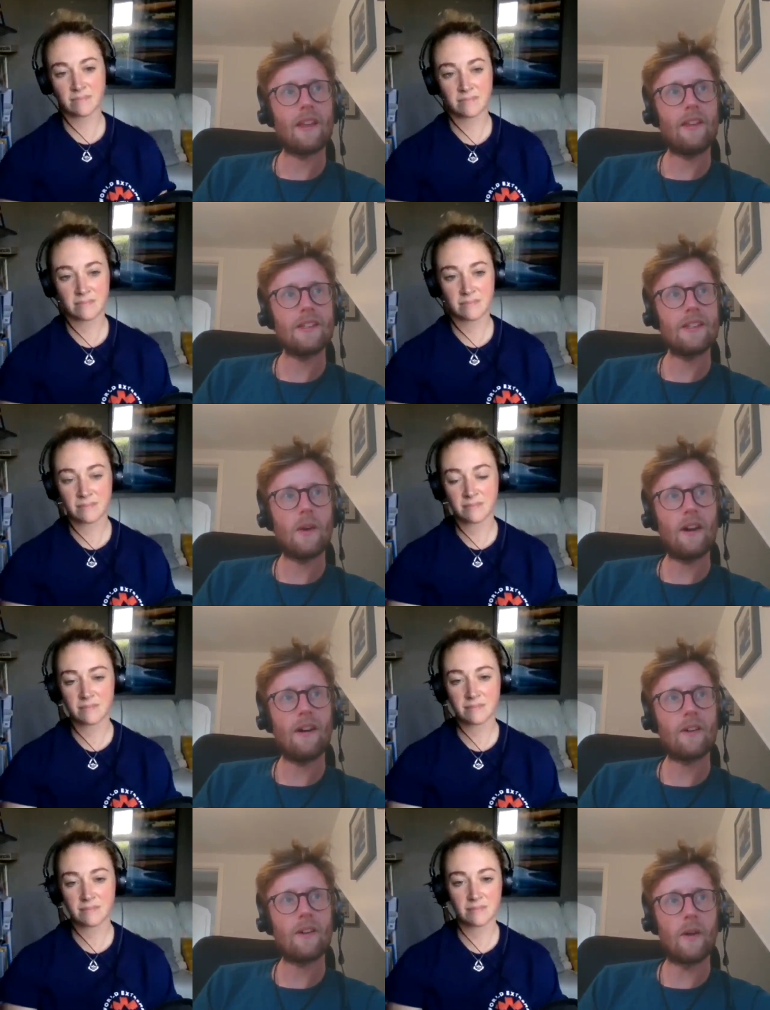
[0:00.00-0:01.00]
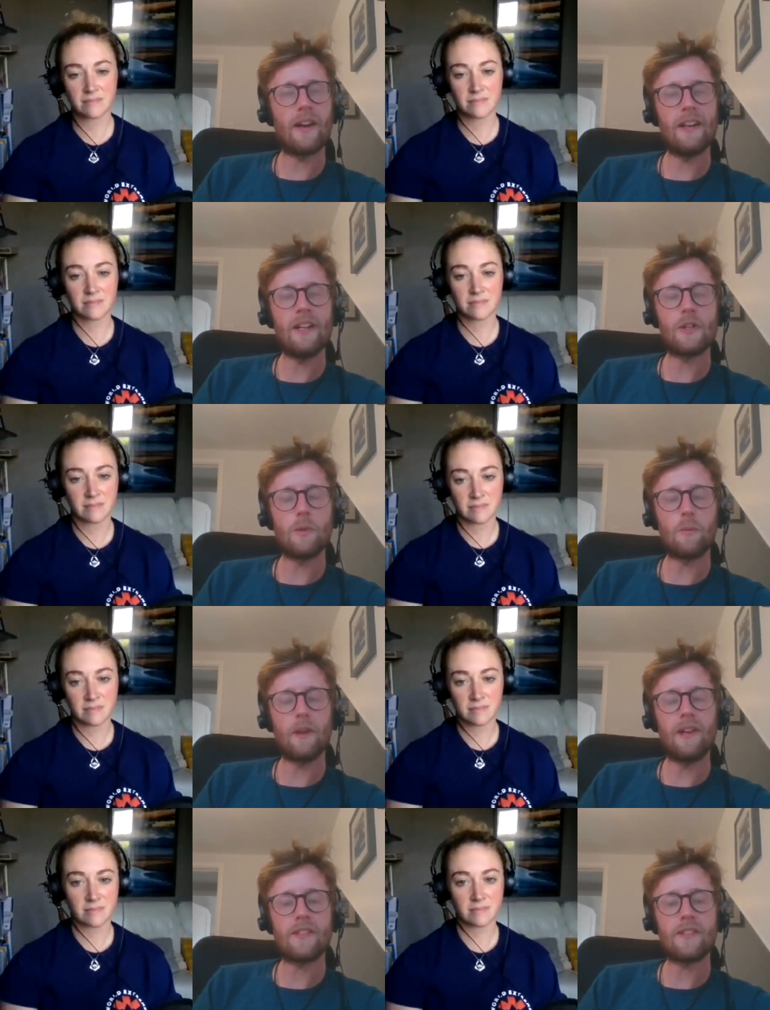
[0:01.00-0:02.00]
Speaker 1: I think it's quite a hard one that initial
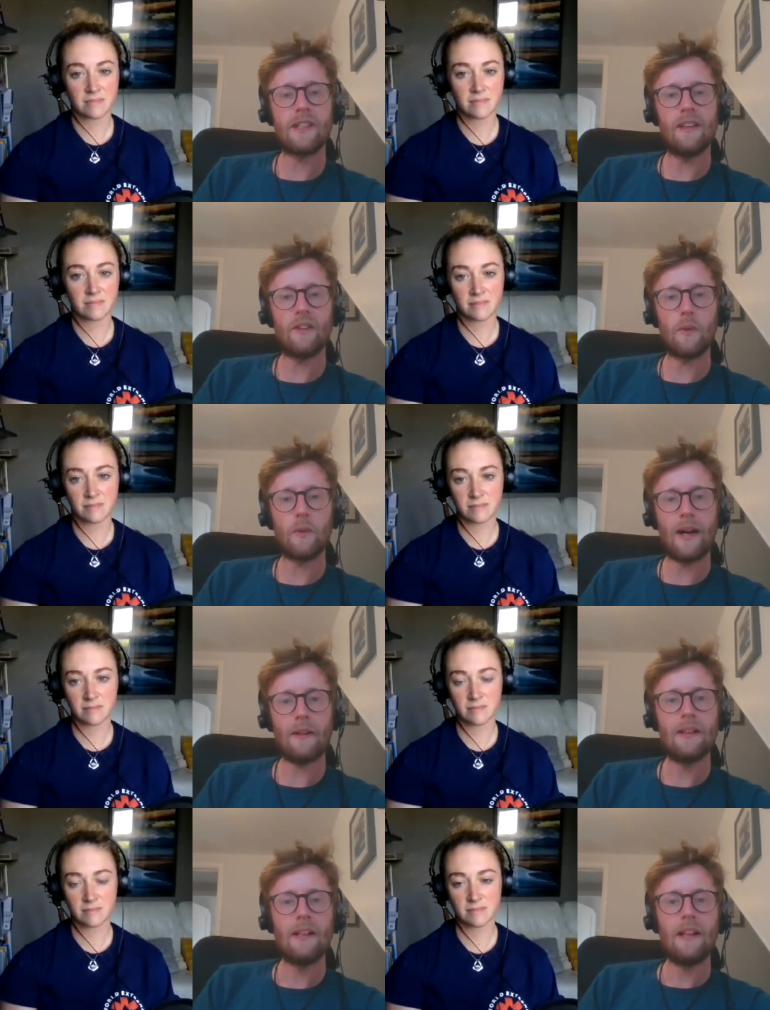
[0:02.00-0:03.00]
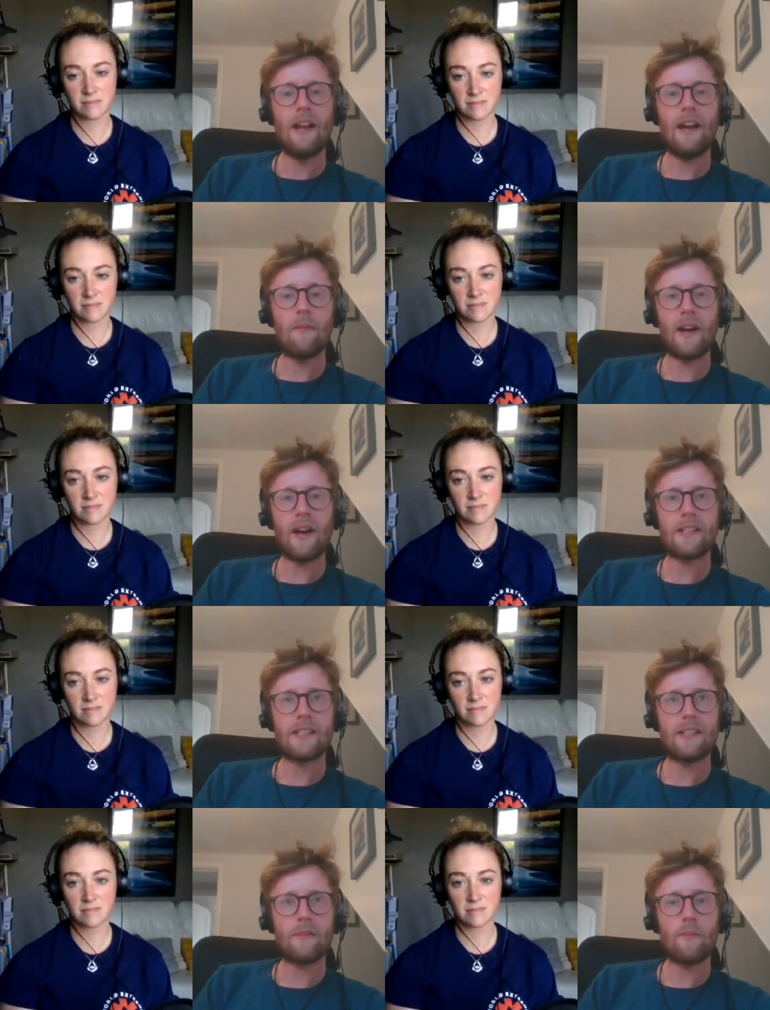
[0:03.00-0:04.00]
brief to deliver well um, and
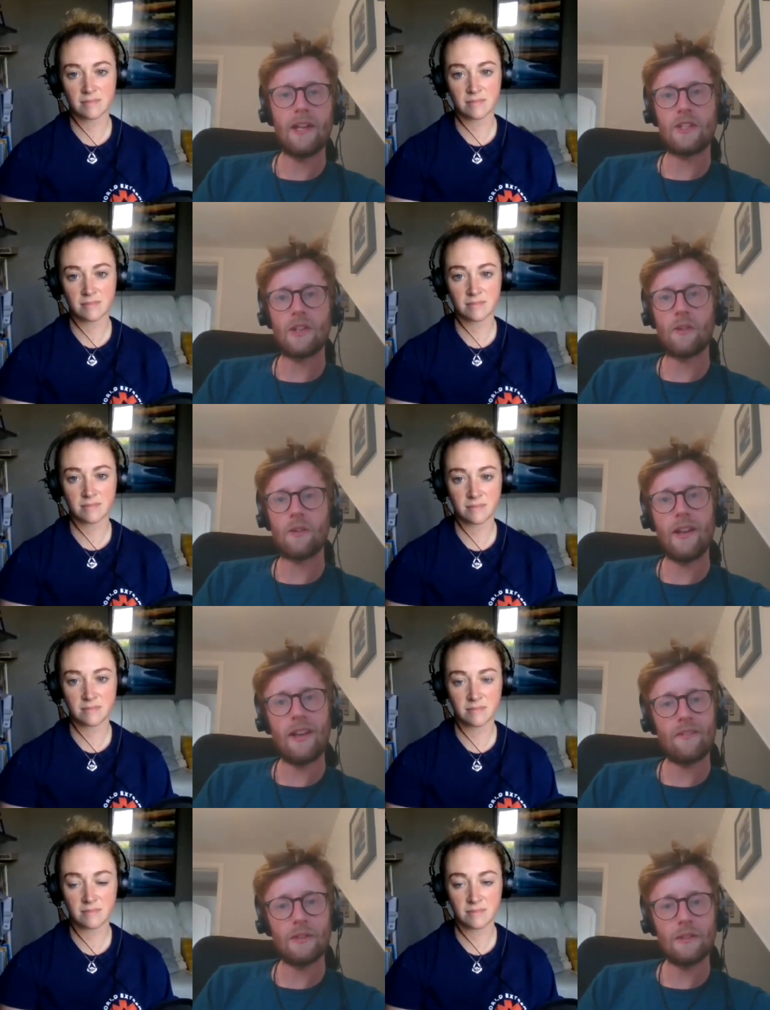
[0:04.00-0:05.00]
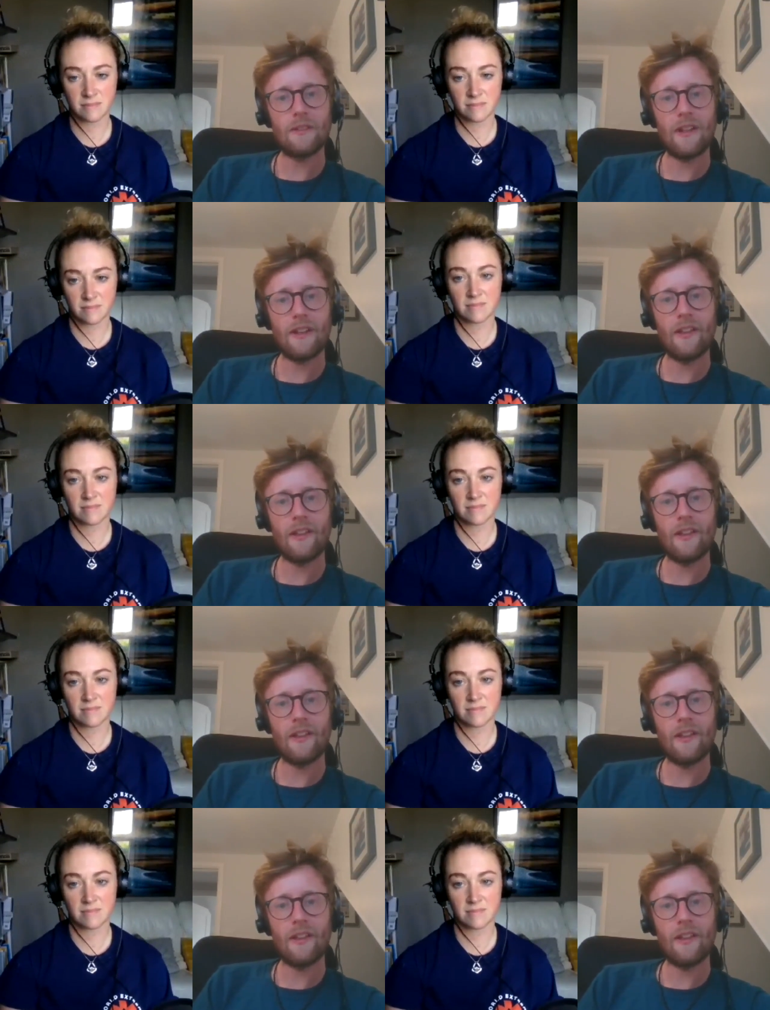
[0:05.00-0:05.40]
to pitch at the right level.